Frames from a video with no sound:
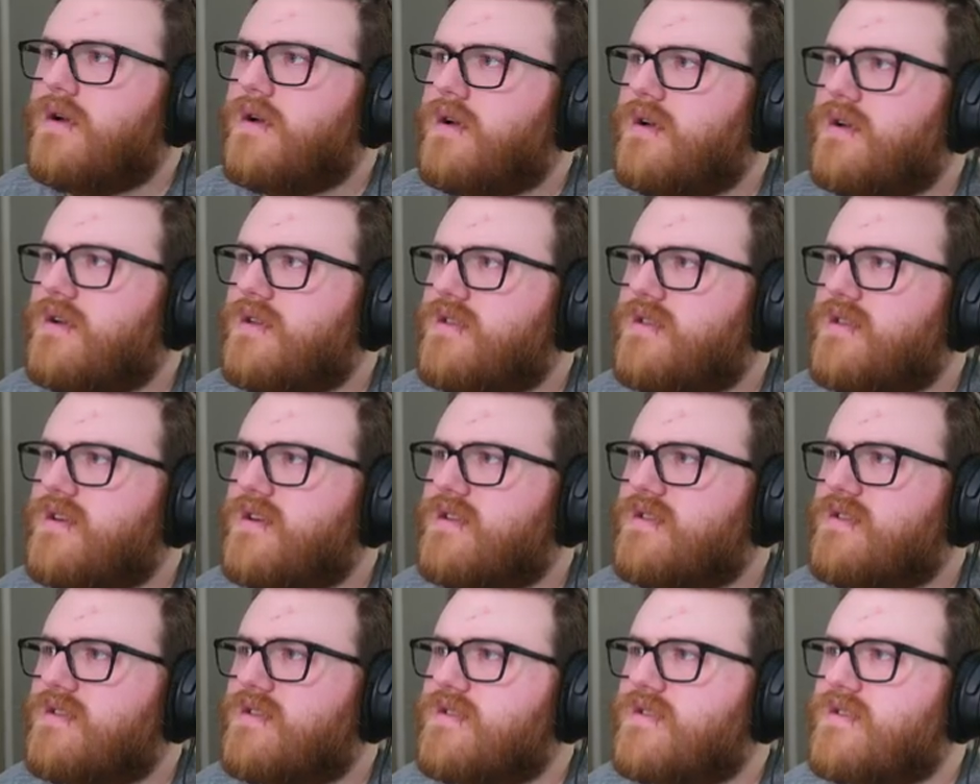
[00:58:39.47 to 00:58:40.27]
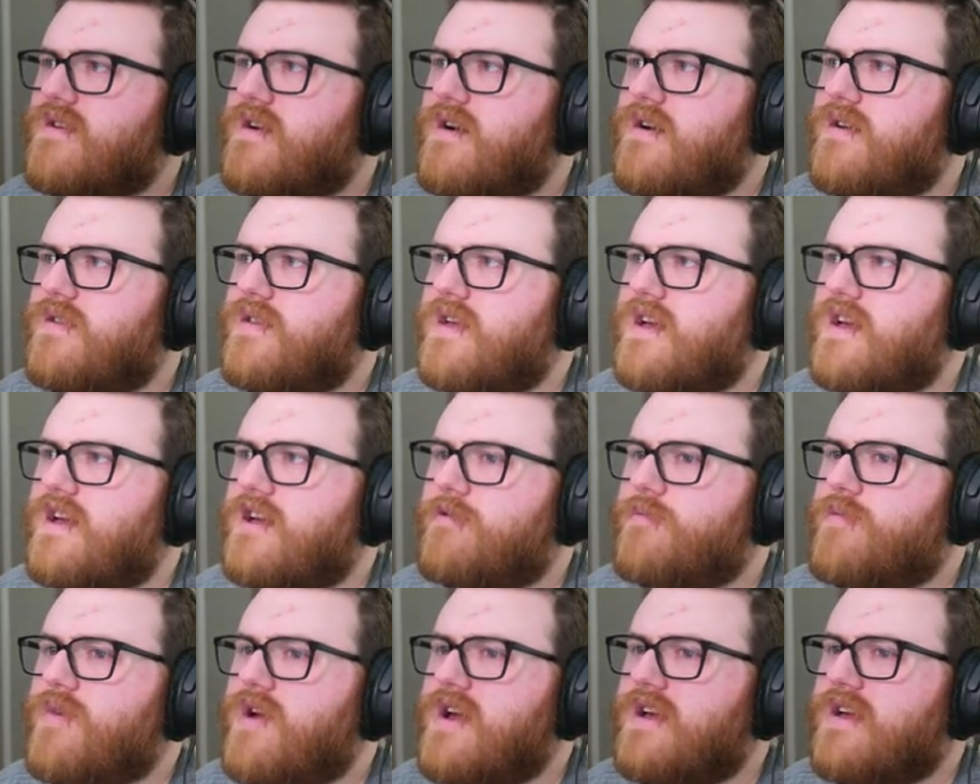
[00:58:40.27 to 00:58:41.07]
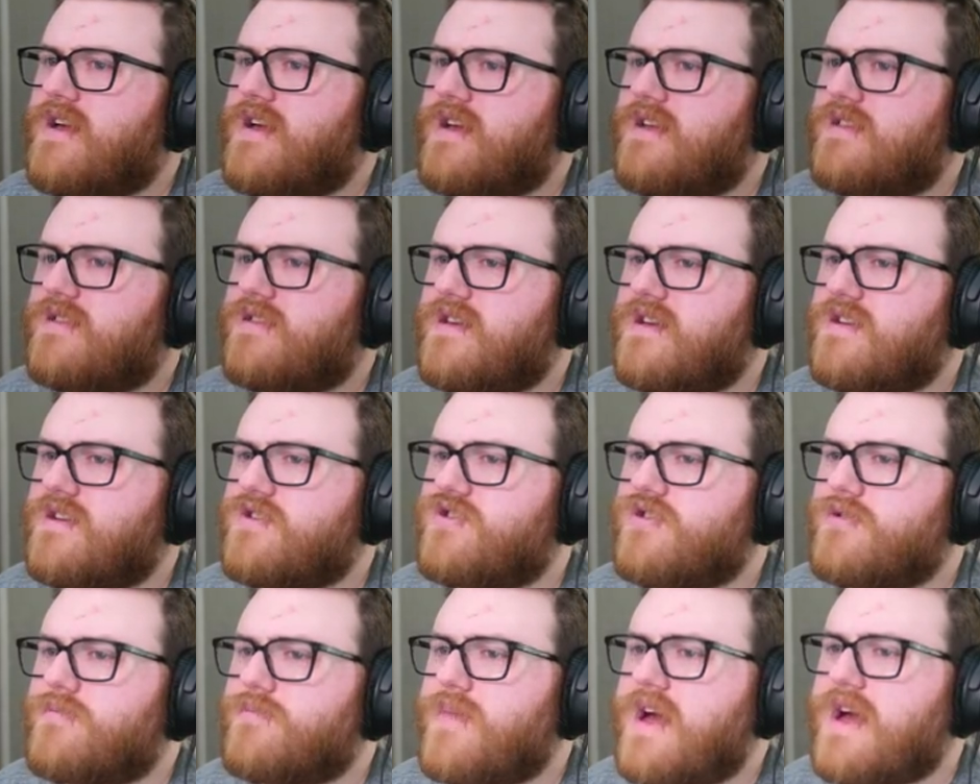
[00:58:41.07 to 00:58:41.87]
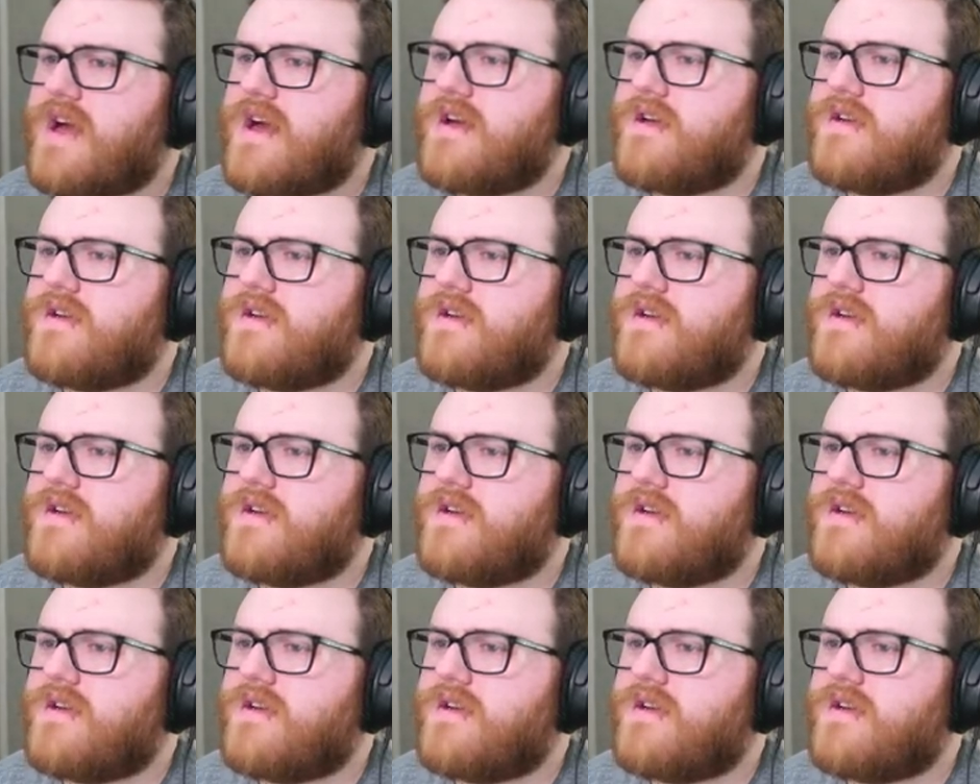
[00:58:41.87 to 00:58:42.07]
It says install the handbrake in the engine bay.